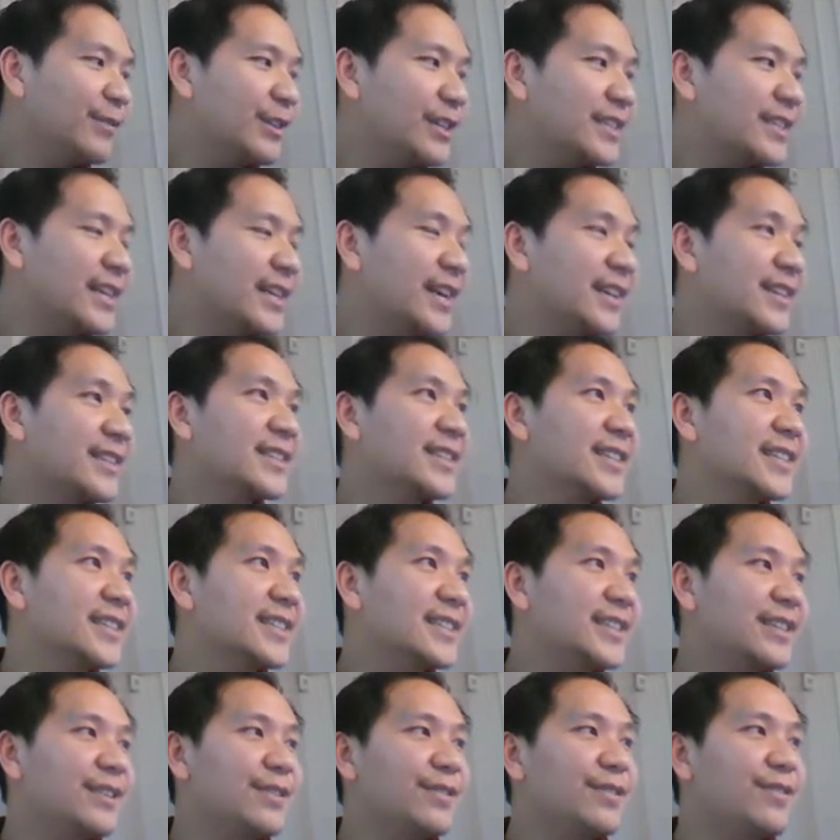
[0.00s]
We said
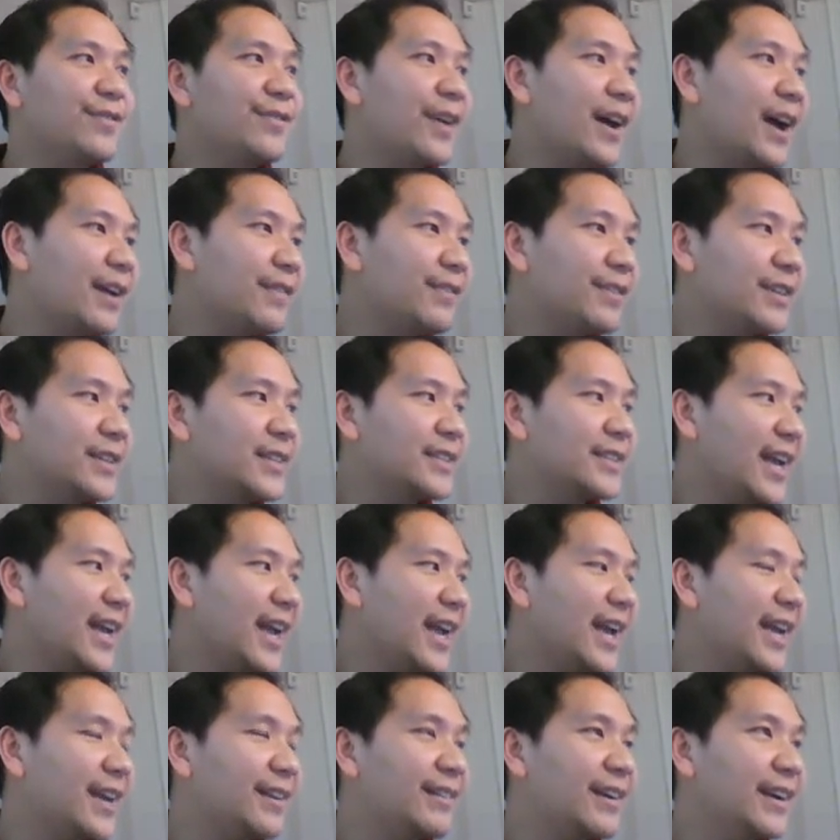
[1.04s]
65 is
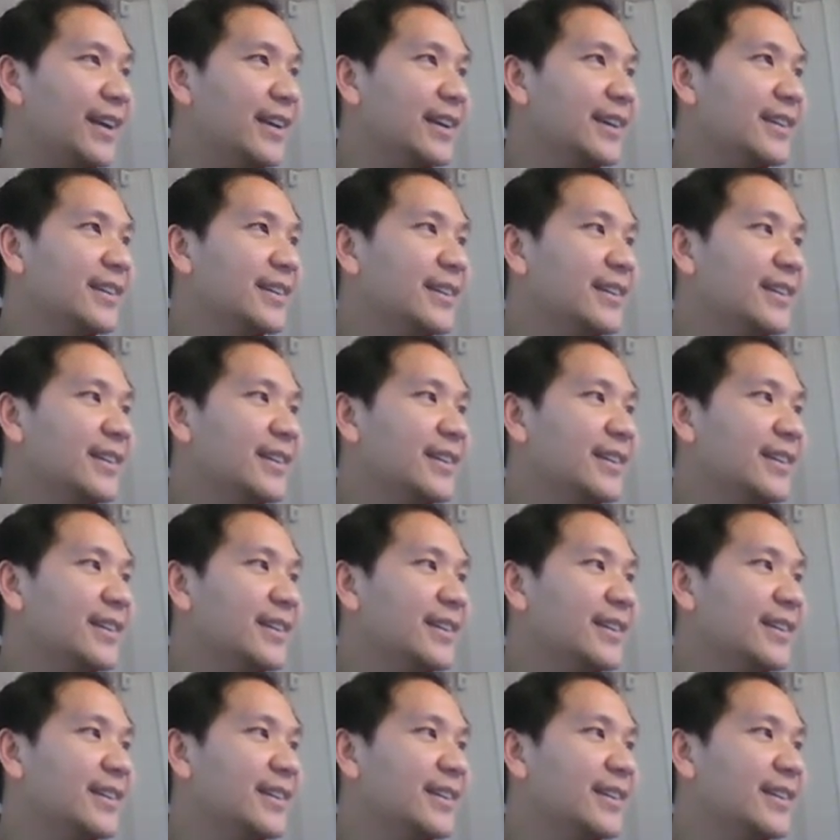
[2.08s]
A, right?